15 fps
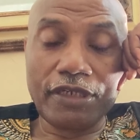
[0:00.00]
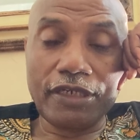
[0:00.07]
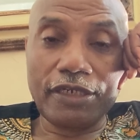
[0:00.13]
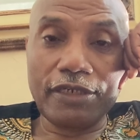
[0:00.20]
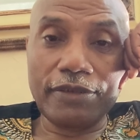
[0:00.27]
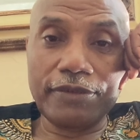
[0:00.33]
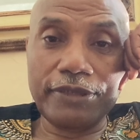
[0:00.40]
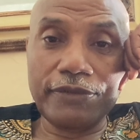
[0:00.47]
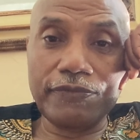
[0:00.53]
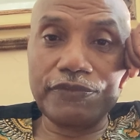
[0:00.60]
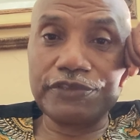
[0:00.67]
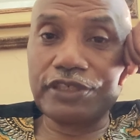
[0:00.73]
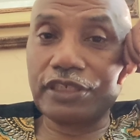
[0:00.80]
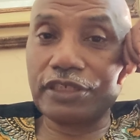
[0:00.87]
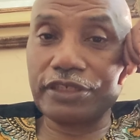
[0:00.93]
uh, it
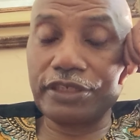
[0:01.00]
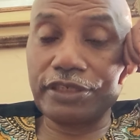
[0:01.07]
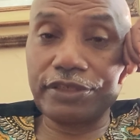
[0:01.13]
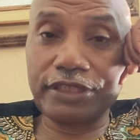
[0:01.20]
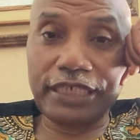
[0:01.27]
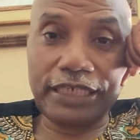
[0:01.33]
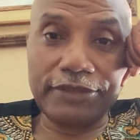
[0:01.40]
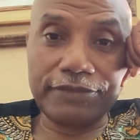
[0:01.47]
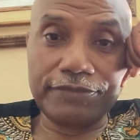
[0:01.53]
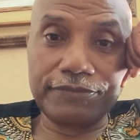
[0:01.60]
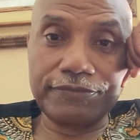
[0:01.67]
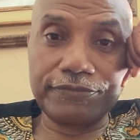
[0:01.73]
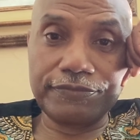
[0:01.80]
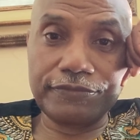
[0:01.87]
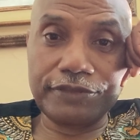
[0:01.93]
was clear that
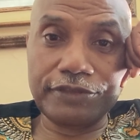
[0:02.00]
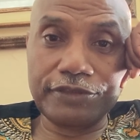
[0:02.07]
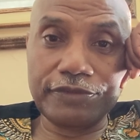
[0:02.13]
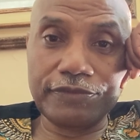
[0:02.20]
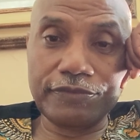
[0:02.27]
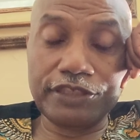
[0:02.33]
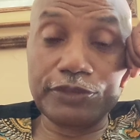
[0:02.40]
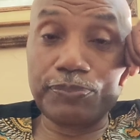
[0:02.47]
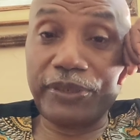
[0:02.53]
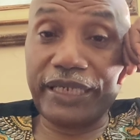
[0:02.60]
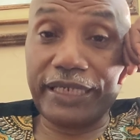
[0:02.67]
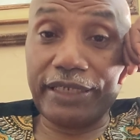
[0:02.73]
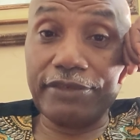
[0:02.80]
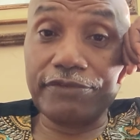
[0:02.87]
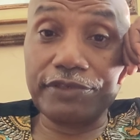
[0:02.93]
um, this
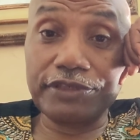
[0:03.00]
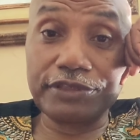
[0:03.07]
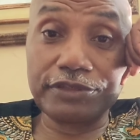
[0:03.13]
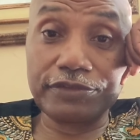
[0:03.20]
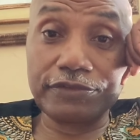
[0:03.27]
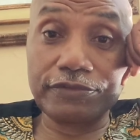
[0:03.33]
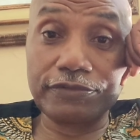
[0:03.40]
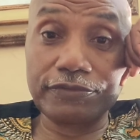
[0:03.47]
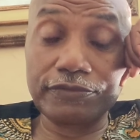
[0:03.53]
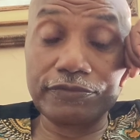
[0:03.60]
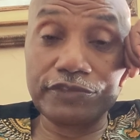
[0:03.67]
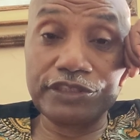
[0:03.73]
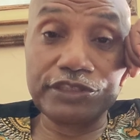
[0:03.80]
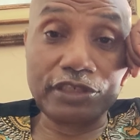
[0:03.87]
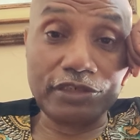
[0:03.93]
pain was a
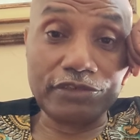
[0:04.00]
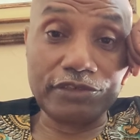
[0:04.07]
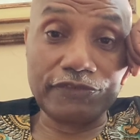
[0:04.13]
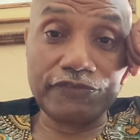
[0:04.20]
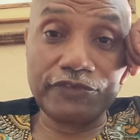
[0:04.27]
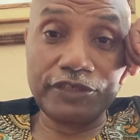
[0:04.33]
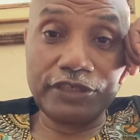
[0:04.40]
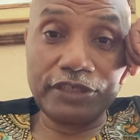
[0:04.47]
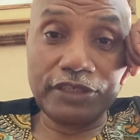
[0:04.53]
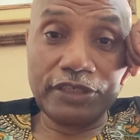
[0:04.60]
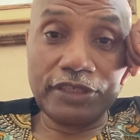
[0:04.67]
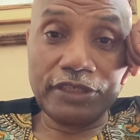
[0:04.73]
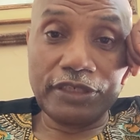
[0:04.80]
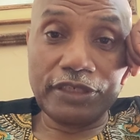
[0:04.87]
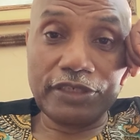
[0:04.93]
result of
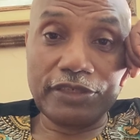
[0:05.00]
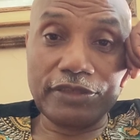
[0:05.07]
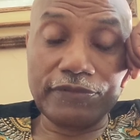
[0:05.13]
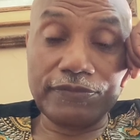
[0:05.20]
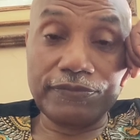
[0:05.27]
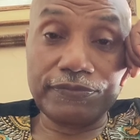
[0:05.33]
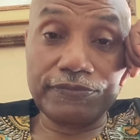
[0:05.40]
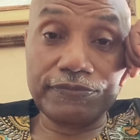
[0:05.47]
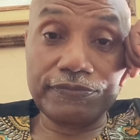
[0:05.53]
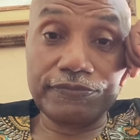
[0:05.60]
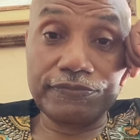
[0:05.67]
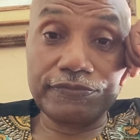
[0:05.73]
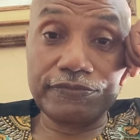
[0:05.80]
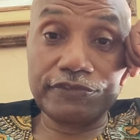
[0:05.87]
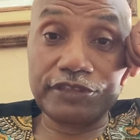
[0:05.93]
um,
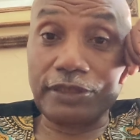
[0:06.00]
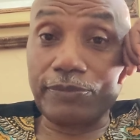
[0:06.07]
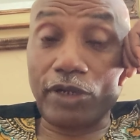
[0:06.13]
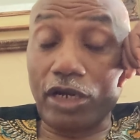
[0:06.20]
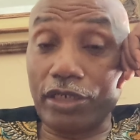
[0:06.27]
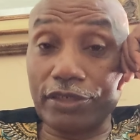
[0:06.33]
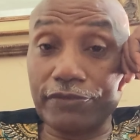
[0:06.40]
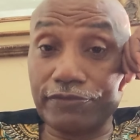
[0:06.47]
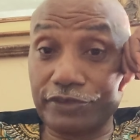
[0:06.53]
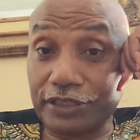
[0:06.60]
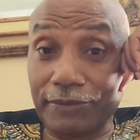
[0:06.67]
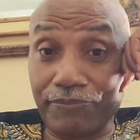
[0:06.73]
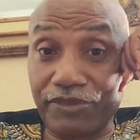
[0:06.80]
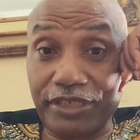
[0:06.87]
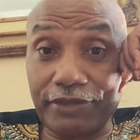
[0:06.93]
some heart
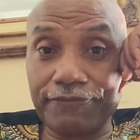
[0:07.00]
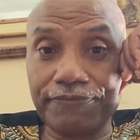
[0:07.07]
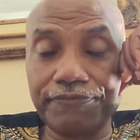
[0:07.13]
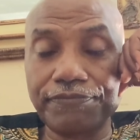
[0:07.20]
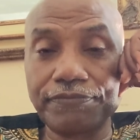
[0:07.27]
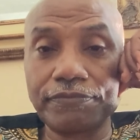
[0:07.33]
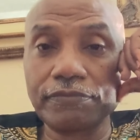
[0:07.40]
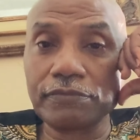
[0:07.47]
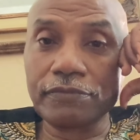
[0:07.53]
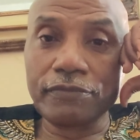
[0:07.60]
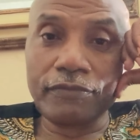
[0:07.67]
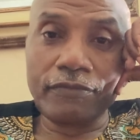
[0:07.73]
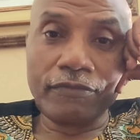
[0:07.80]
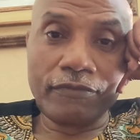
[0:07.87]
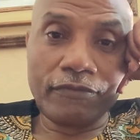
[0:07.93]
something
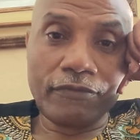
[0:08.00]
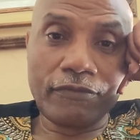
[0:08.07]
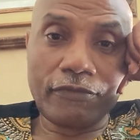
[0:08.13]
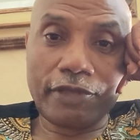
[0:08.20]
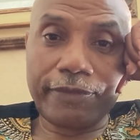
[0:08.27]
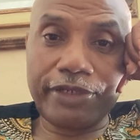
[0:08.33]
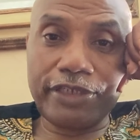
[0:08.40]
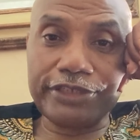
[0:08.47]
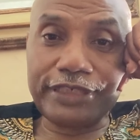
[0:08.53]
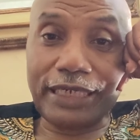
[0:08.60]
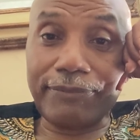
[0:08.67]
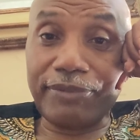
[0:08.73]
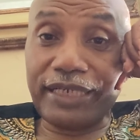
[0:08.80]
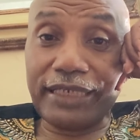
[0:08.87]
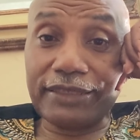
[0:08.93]
because
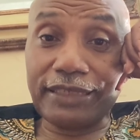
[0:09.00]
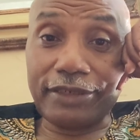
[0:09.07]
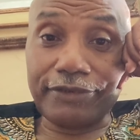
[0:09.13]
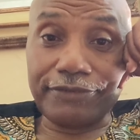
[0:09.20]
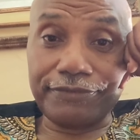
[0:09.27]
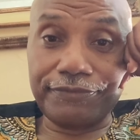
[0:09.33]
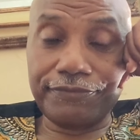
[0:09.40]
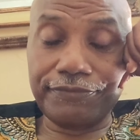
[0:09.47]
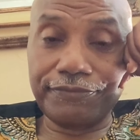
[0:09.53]
I blacked out.